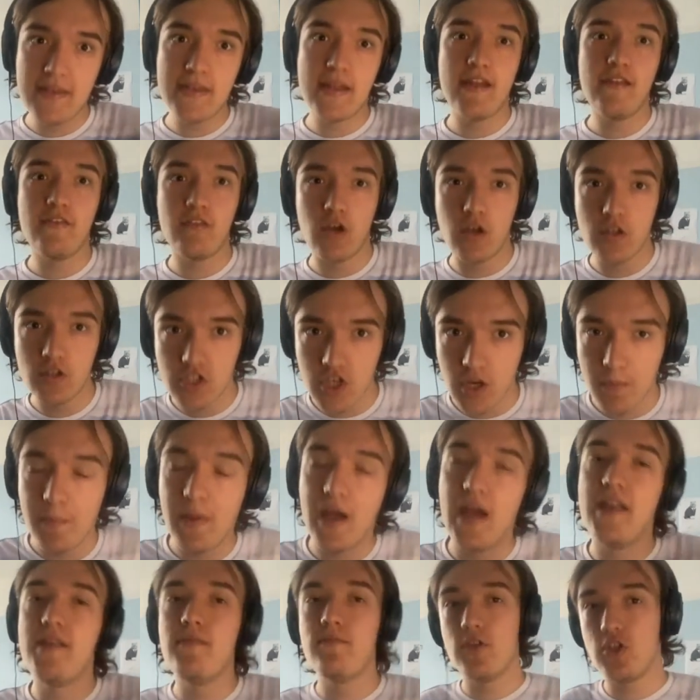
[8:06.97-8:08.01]
Now you've got Joe
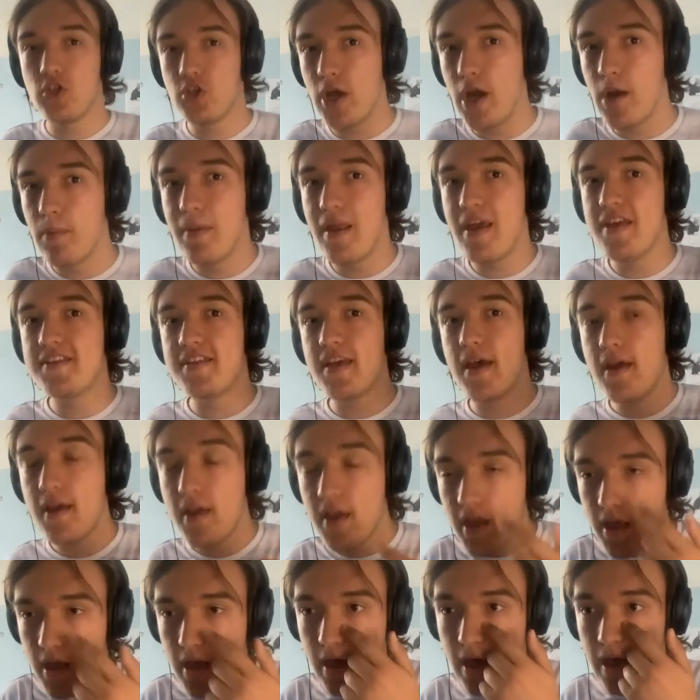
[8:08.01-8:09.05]
Biden with trailblazer,
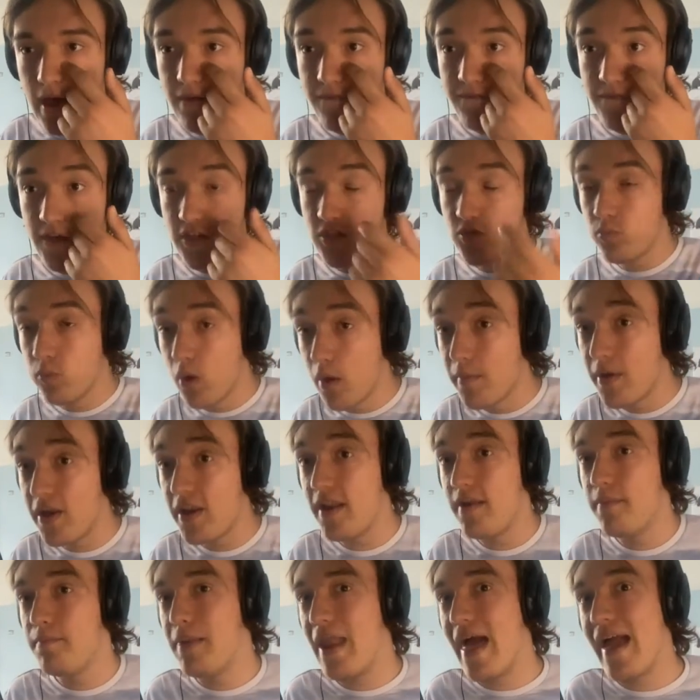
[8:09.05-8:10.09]
first woman
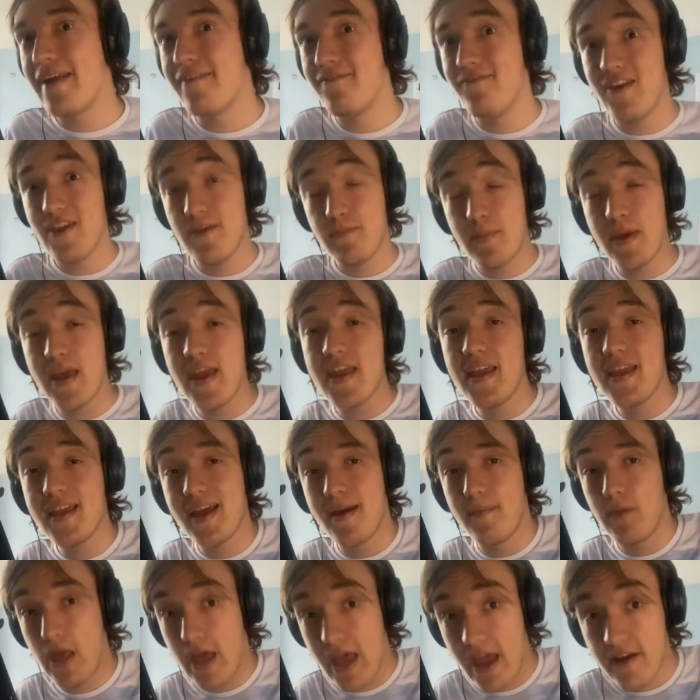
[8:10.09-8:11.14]
and black VP,
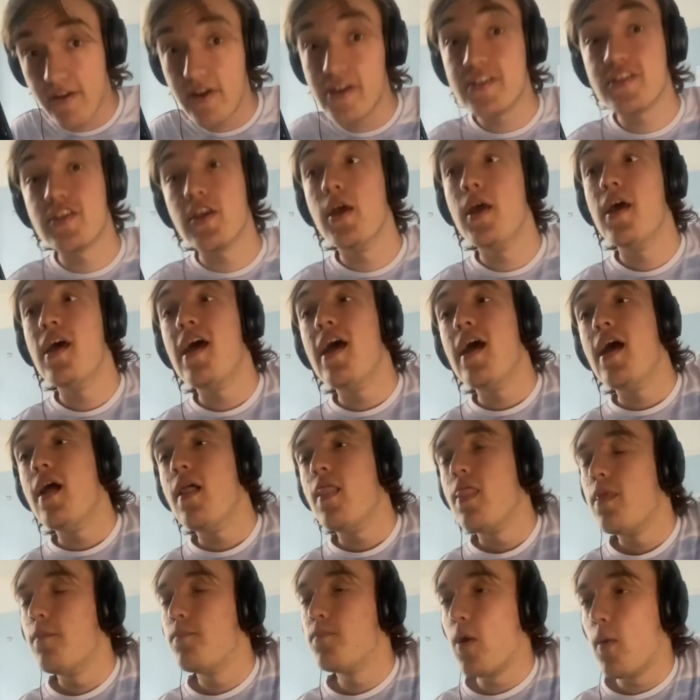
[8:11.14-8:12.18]
Kamala Harris.
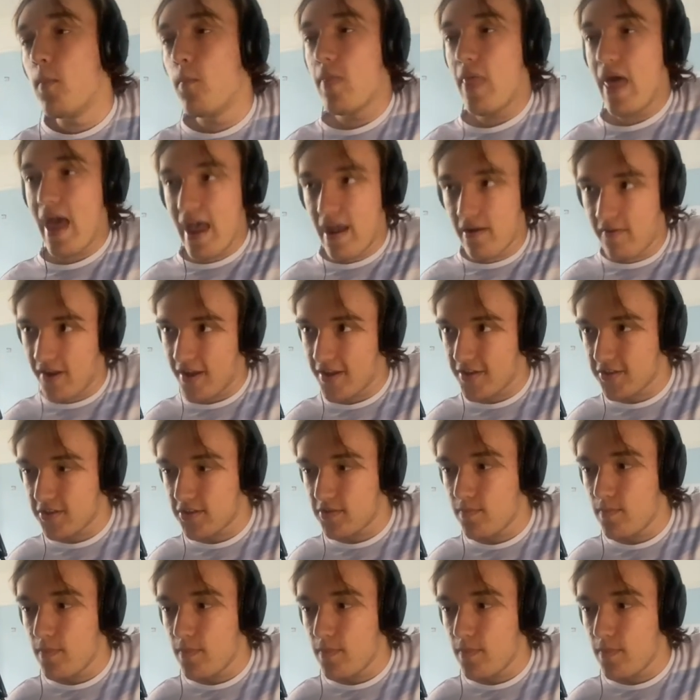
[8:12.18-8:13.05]
The problem there is,